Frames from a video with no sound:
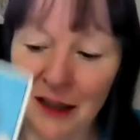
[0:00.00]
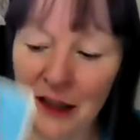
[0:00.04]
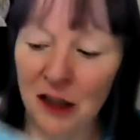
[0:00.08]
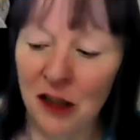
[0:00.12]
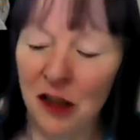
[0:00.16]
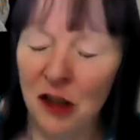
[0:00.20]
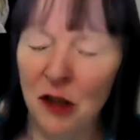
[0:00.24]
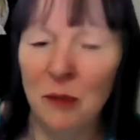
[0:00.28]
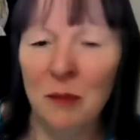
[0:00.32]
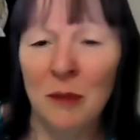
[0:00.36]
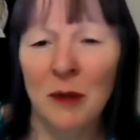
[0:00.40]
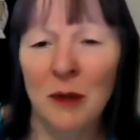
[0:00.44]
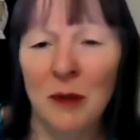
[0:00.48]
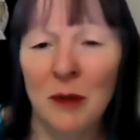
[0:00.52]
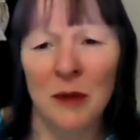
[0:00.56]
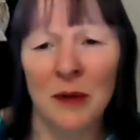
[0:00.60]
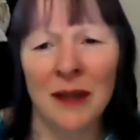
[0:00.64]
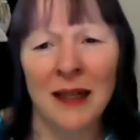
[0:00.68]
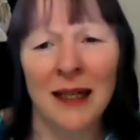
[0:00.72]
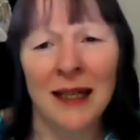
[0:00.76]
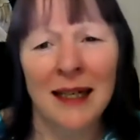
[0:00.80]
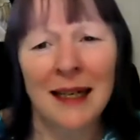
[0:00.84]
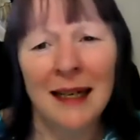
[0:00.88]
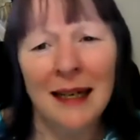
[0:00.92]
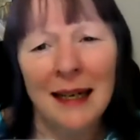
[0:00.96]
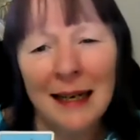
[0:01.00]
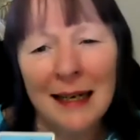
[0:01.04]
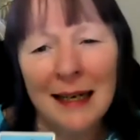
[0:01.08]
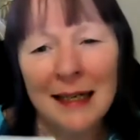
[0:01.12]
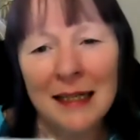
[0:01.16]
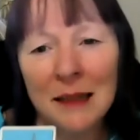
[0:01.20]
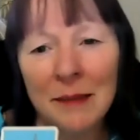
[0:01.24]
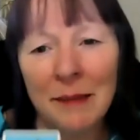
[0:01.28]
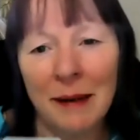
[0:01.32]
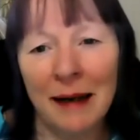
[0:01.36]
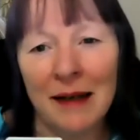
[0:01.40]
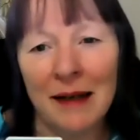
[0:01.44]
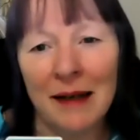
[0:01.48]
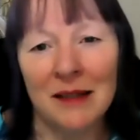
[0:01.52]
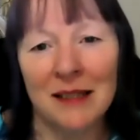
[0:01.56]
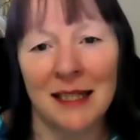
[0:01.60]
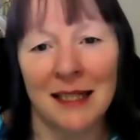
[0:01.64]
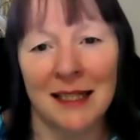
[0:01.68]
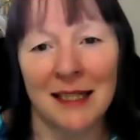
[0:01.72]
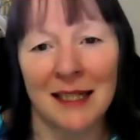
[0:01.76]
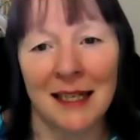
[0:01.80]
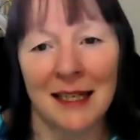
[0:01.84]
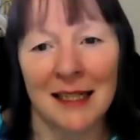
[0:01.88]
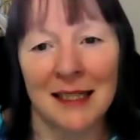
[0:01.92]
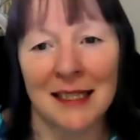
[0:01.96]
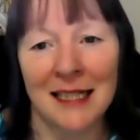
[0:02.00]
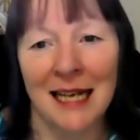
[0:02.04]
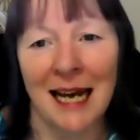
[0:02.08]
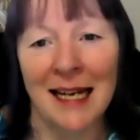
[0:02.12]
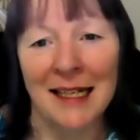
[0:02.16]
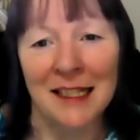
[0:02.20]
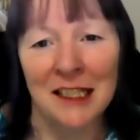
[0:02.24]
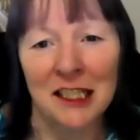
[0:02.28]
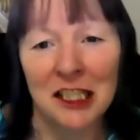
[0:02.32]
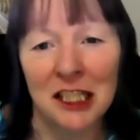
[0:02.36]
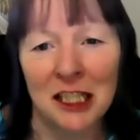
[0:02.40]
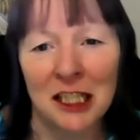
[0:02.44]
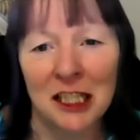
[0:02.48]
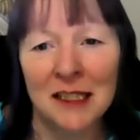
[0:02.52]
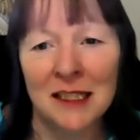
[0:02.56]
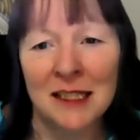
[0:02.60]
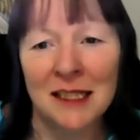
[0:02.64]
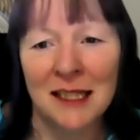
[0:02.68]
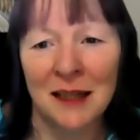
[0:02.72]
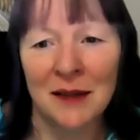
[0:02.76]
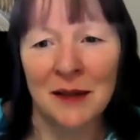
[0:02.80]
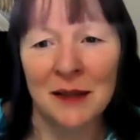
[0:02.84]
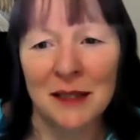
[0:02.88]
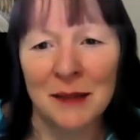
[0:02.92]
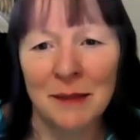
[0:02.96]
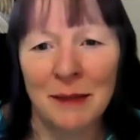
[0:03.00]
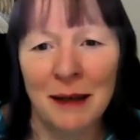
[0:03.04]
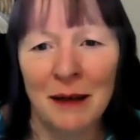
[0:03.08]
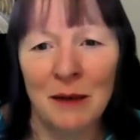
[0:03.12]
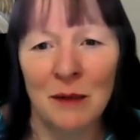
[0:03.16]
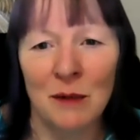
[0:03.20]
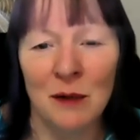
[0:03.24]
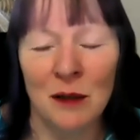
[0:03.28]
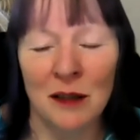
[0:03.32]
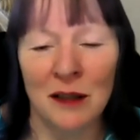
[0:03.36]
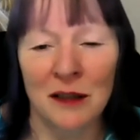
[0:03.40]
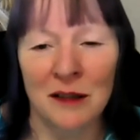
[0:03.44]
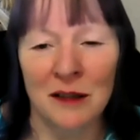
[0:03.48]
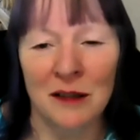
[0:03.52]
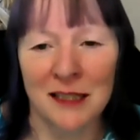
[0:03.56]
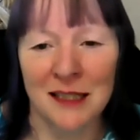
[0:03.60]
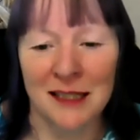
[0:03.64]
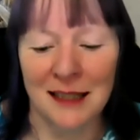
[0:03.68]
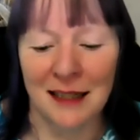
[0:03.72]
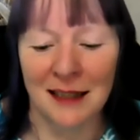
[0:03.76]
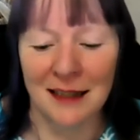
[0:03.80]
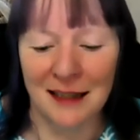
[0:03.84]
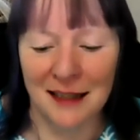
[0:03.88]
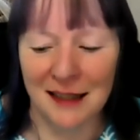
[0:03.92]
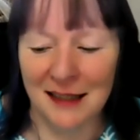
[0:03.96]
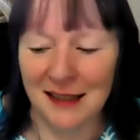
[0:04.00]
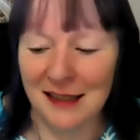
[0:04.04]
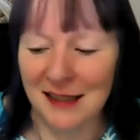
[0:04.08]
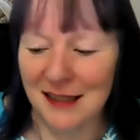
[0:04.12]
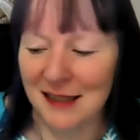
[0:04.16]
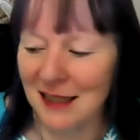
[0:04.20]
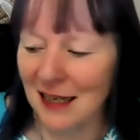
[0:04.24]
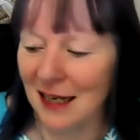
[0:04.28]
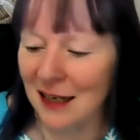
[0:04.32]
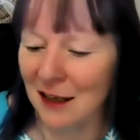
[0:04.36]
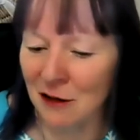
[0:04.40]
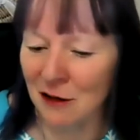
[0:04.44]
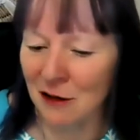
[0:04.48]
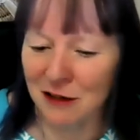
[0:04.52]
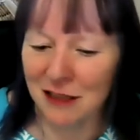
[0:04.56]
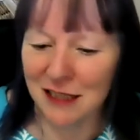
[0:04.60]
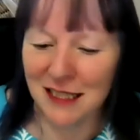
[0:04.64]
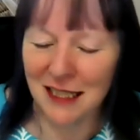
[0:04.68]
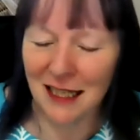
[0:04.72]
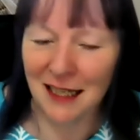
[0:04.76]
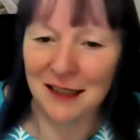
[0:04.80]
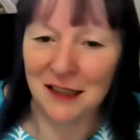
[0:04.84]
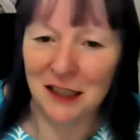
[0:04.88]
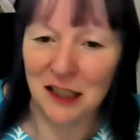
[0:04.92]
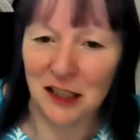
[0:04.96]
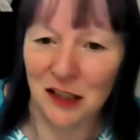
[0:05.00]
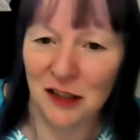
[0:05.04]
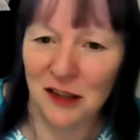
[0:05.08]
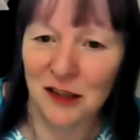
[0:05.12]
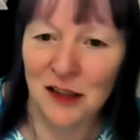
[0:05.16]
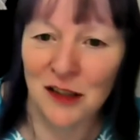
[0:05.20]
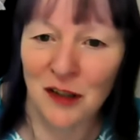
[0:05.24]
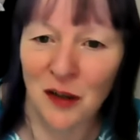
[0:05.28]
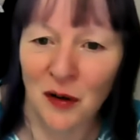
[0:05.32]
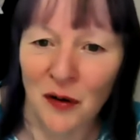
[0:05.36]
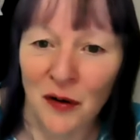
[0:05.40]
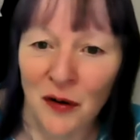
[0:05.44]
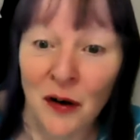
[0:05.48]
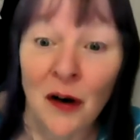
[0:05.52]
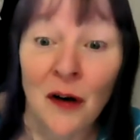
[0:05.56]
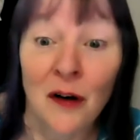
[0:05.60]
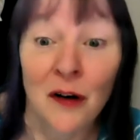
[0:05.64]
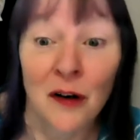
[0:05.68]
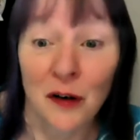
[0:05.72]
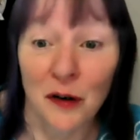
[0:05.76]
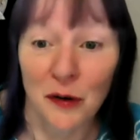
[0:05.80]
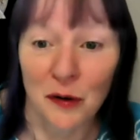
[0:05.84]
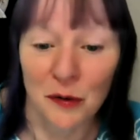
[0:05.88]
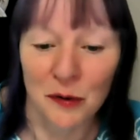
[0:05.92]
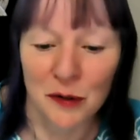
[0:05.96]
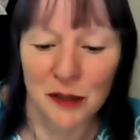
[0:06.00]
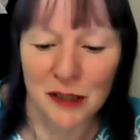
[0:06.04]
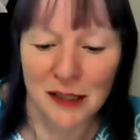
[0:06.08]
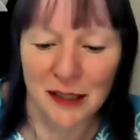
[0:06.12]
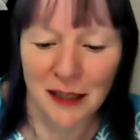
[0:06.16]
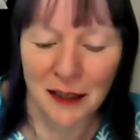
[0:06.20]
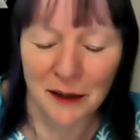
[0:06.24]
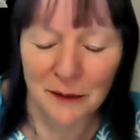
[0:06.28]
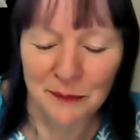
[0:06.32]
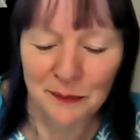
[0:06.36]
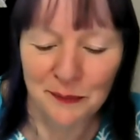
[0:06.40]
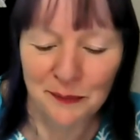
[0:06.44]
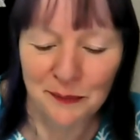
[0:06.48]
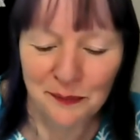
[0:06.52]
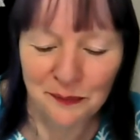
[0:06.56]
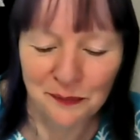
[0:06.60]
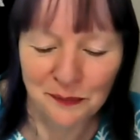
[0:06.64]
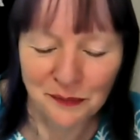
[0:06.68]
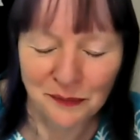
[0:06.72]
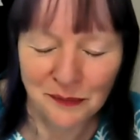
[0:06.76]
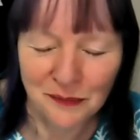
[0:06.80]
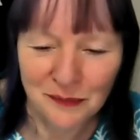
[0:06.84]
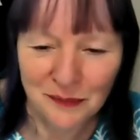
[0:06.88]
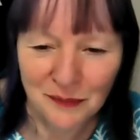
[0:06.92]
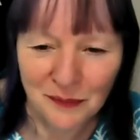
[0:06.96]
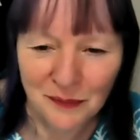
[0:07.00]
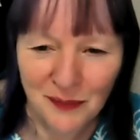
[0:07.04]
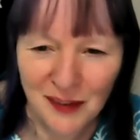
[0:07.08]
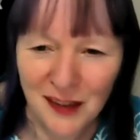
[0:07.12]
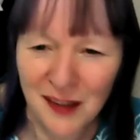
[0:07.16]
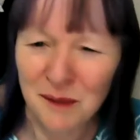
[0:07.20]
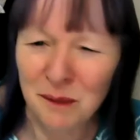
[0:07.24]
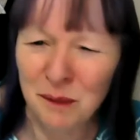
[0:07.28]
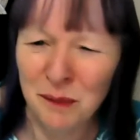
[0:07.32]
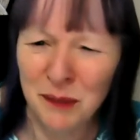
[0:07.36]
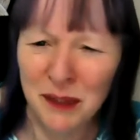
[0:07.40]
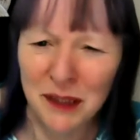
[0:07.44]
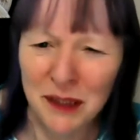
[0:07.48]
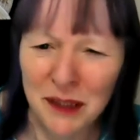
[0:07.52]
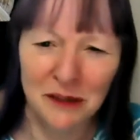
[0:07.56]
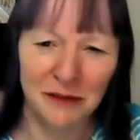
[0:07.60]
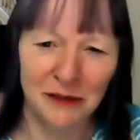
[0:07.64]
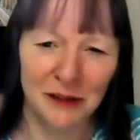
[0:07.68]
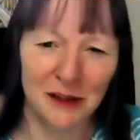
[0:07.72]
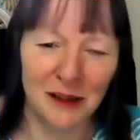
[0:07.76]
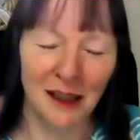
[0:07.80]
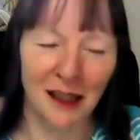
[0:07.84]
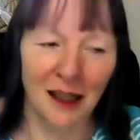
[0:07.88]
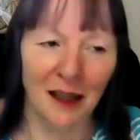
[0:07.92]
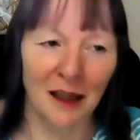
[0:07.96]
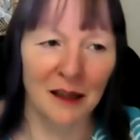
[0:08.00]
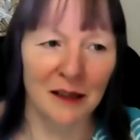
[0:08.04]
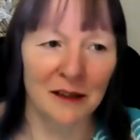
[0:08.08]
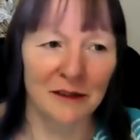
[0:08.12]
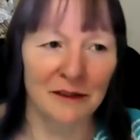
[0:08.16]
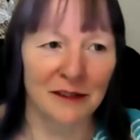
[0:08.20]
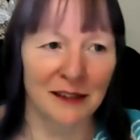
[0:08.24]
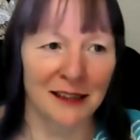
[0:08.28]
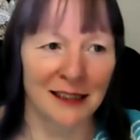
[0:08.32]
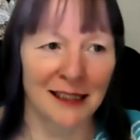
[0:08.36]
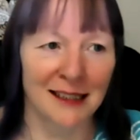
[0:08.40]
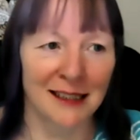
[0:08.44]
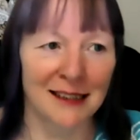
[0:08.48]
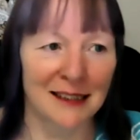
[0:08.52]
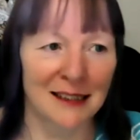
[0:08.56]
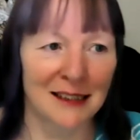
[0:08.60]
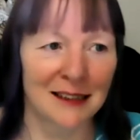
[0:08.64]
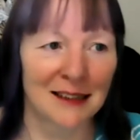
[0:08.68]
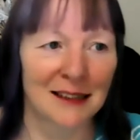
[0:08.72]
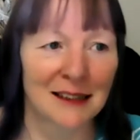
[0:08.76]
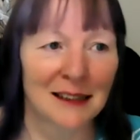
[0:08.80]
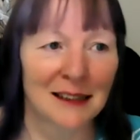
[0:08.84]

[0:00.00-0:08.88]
a new moon is about setting intentions, so it's about what you're deciding to set your intentions on also. Beautiful card for this.